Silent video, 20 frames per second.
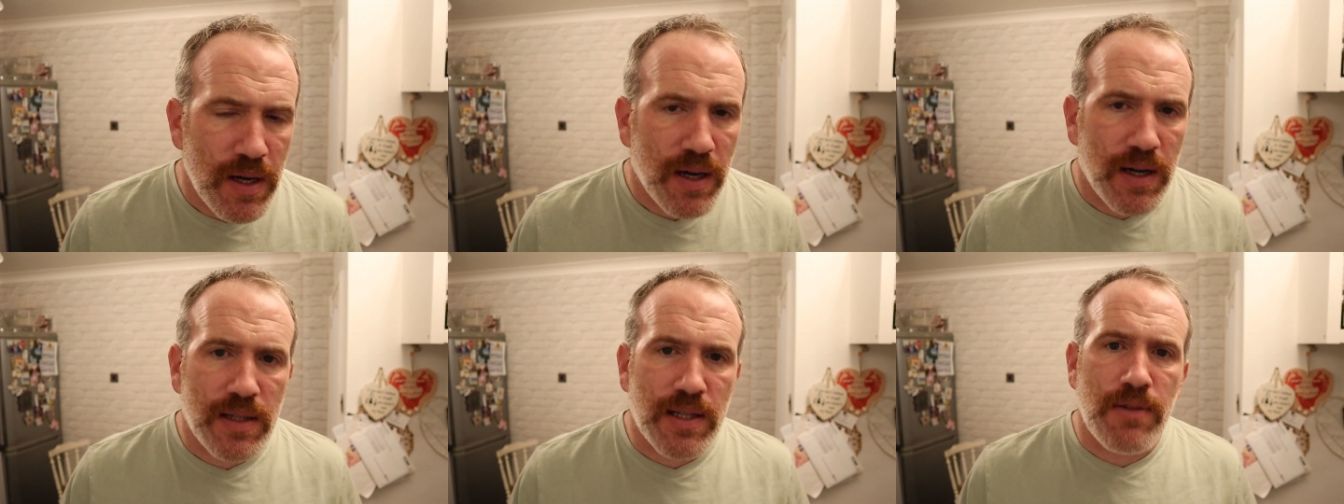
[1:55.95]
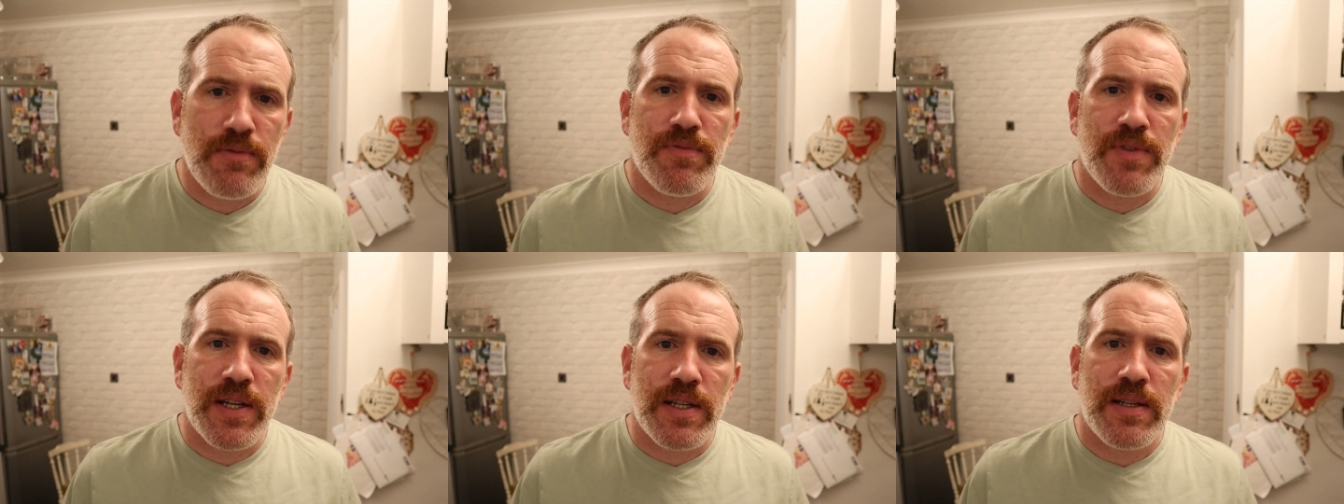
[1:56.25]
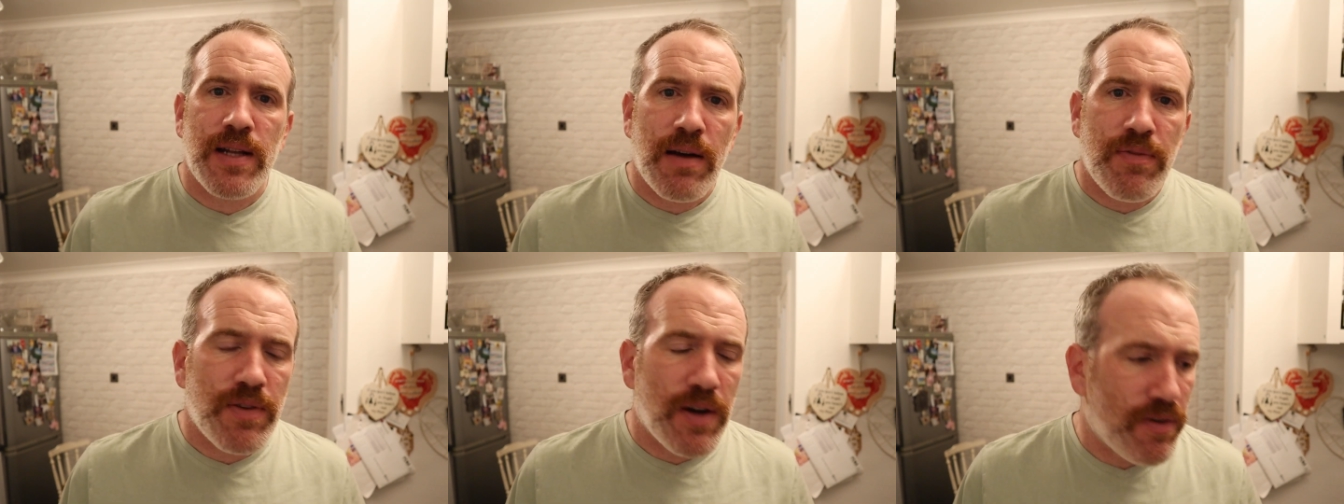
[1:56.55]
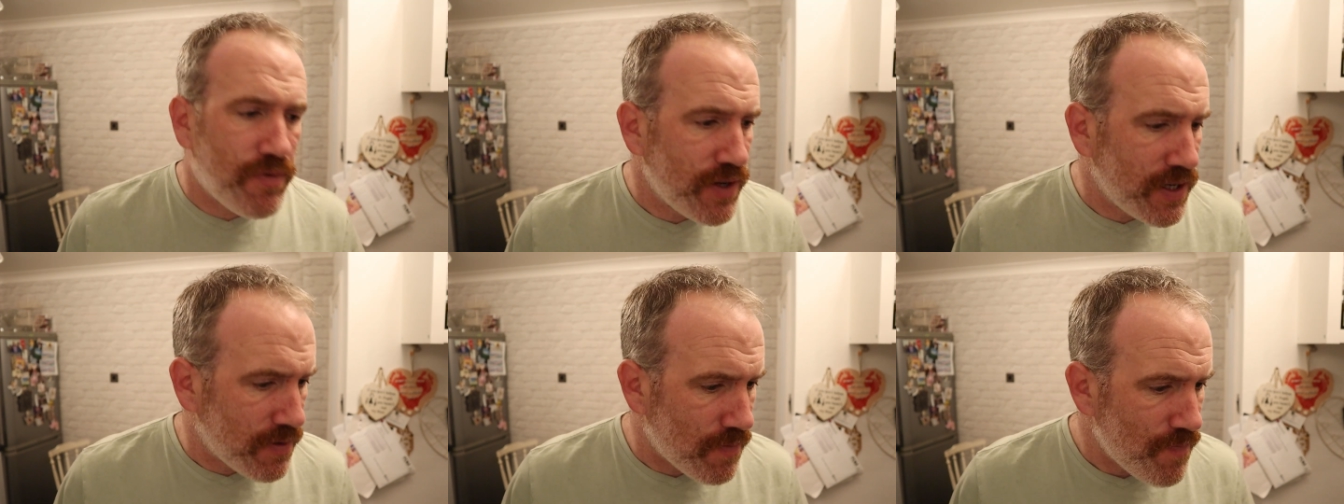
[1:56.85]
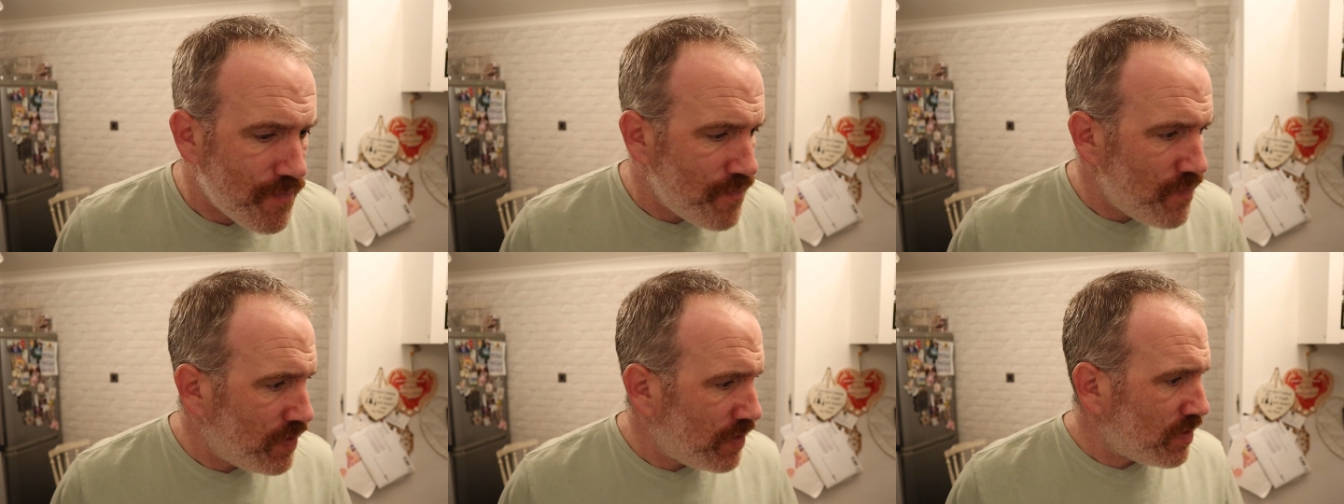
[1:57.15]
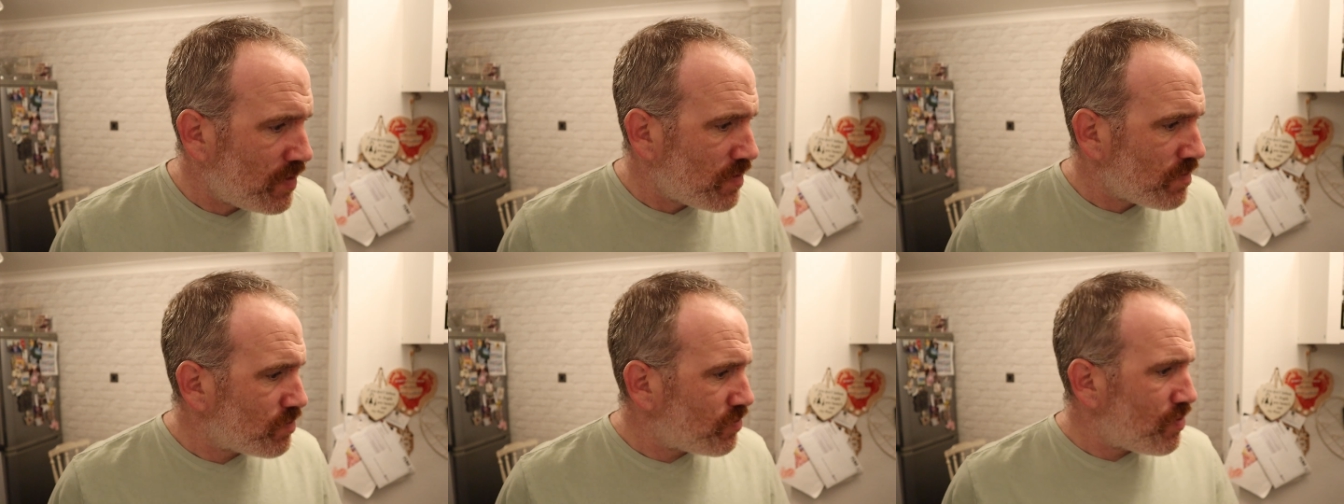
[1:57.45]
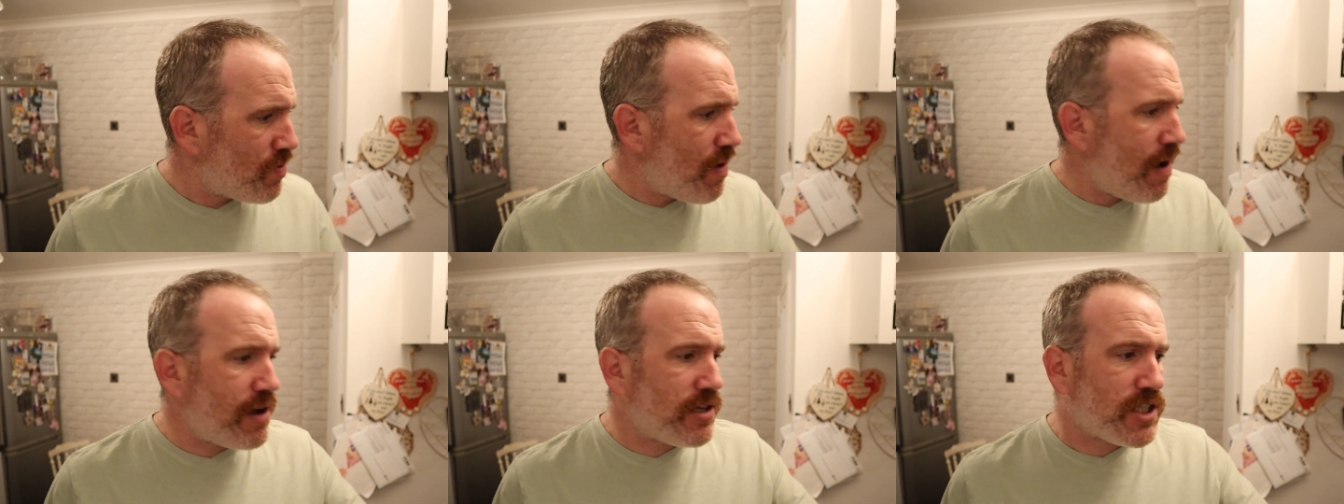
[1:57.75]
I don't think nothing. I think
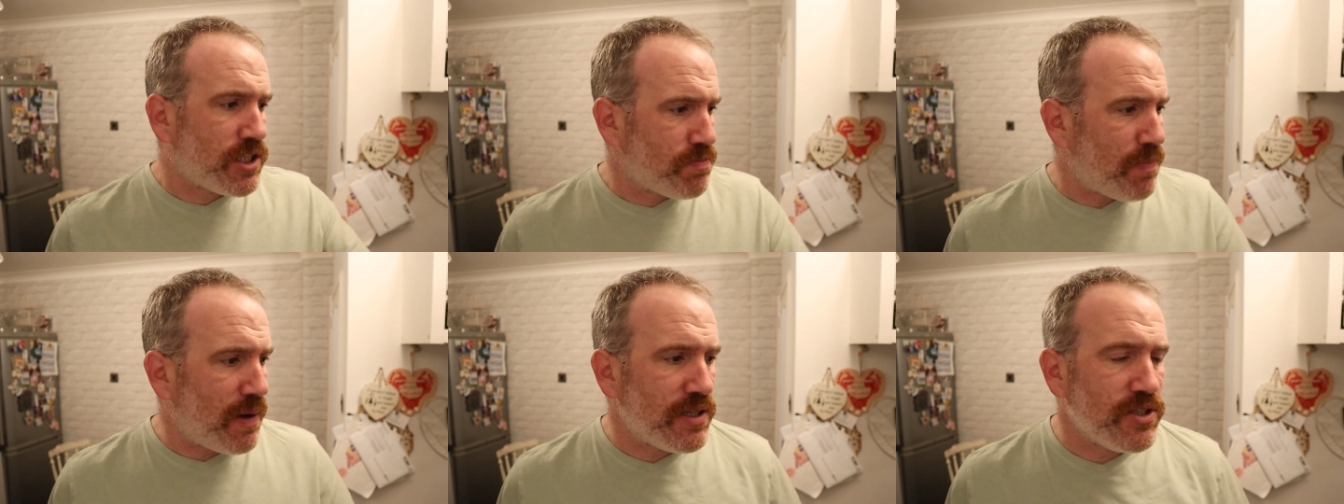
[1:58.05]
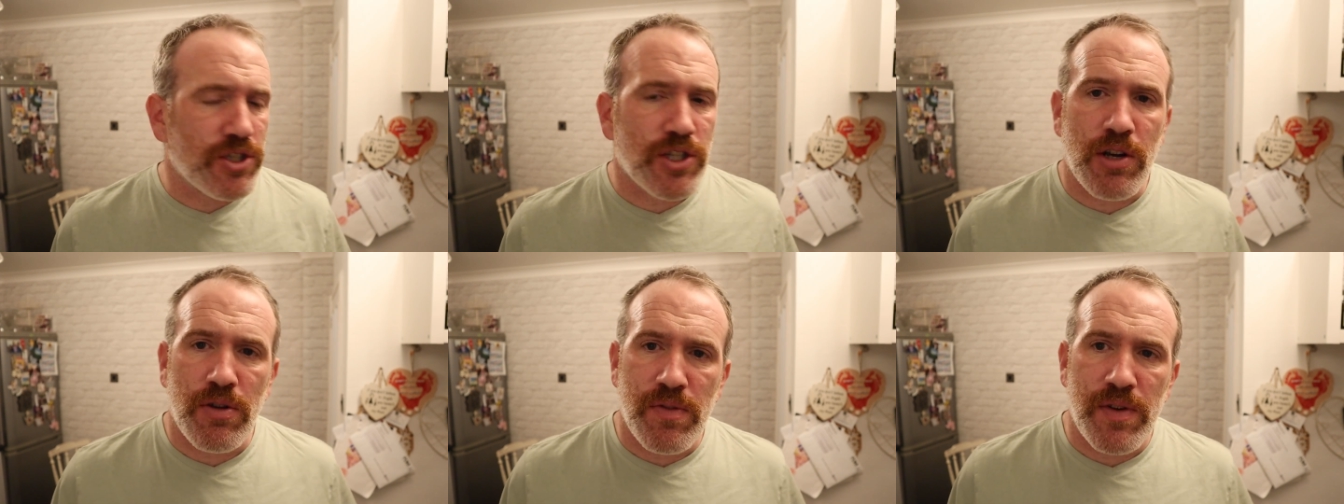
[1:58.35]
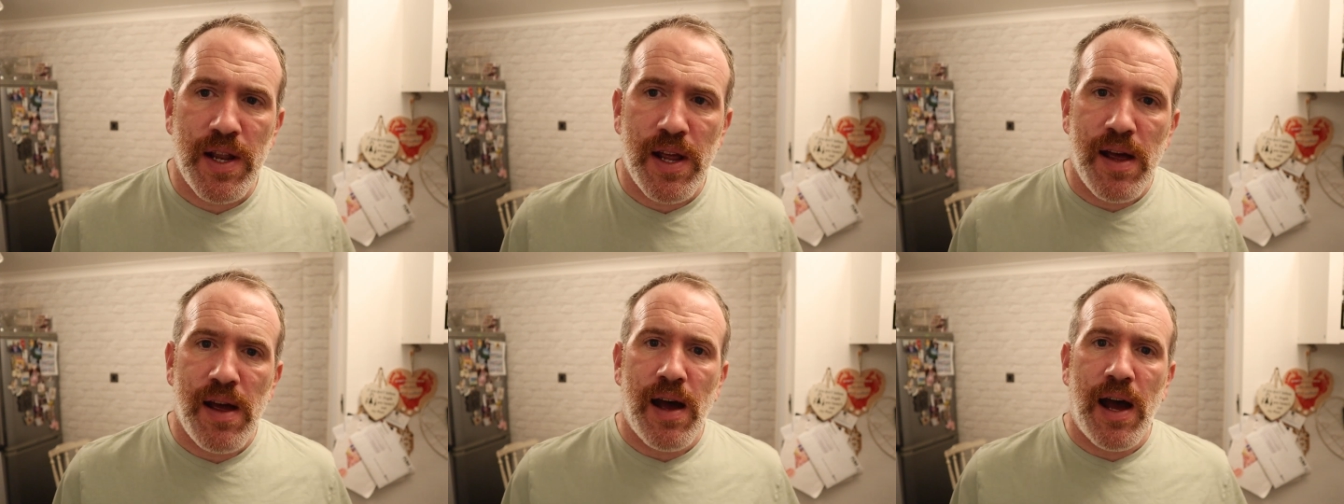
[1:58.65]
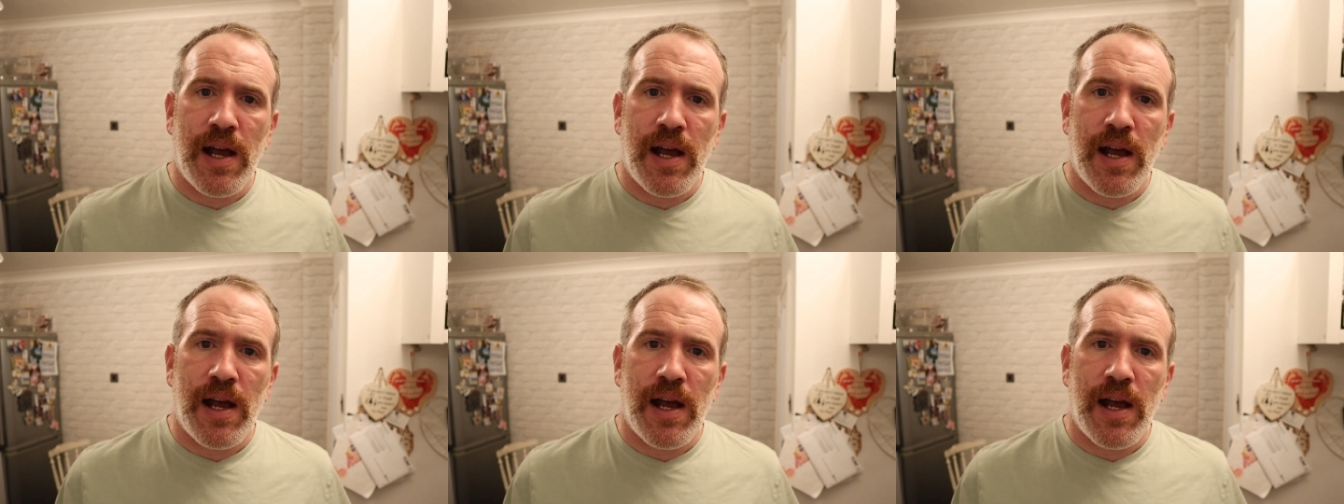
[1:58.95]
that sponge over there